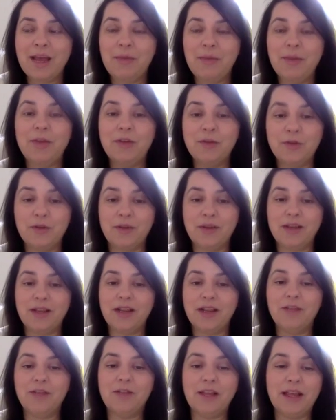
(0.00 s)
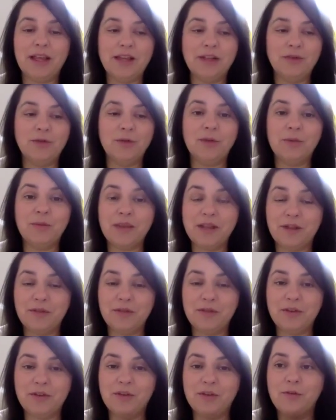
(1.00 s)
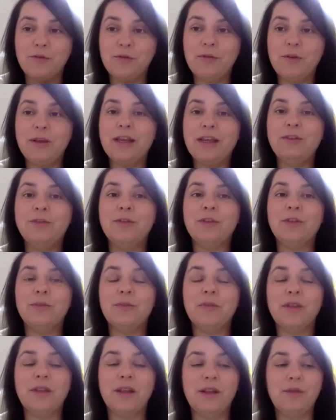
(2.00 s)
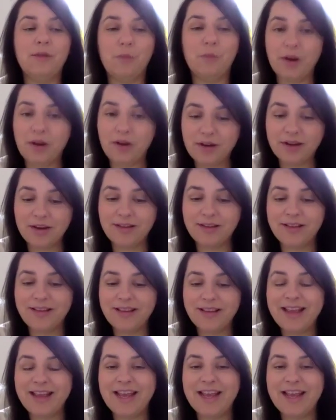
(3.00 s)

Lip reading: into ourselves and do some self-discovery, do some self-awareness,